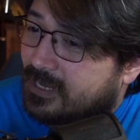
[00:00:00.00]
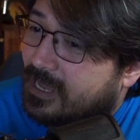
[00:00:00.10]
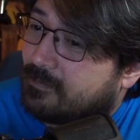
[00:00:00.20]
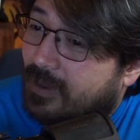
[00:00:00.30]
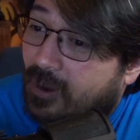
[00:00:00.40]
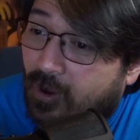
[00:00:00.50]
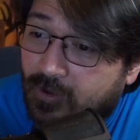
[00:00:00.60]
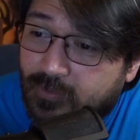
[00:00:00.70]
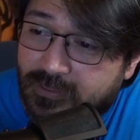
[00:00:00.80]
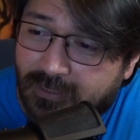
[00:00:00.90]
and my
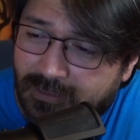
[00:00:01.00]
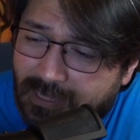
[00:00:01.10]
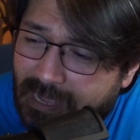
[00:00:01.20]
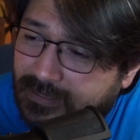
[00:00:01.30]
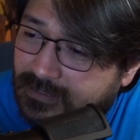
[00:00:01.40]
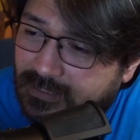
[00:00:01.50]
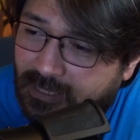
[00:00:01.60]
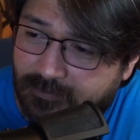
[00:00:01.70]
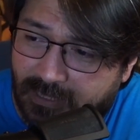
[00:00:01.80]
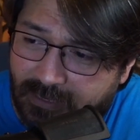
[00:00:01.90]
heart with gladness
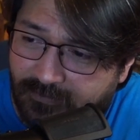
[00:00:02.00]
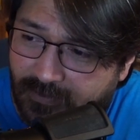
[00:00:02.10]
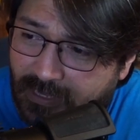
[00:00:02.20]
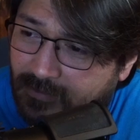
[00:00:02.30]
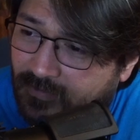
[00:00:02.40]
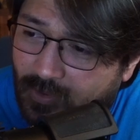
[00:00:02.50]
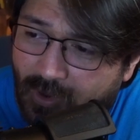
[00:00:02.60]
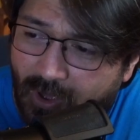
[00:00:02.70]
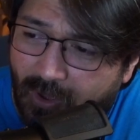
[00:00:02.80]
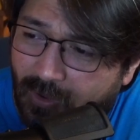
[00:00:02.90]
leapt like flame, for
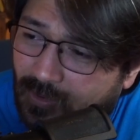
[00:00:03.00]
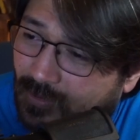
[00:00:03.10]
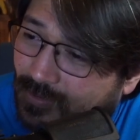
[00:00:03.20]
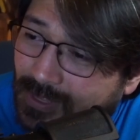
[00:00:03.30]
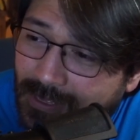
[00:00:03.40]
oh,